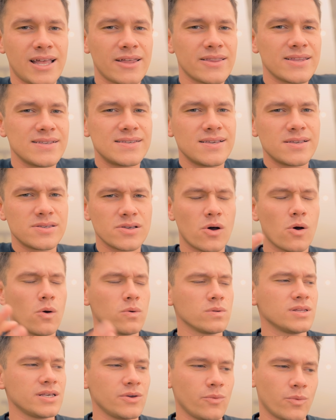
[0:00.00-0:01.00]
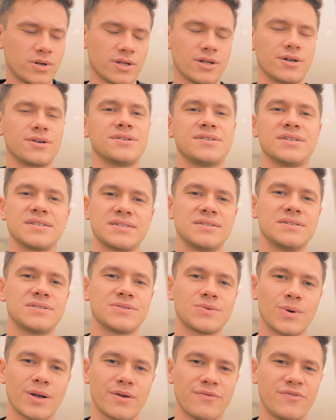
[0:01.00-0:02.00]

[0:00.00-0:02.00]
Now this is only 160 square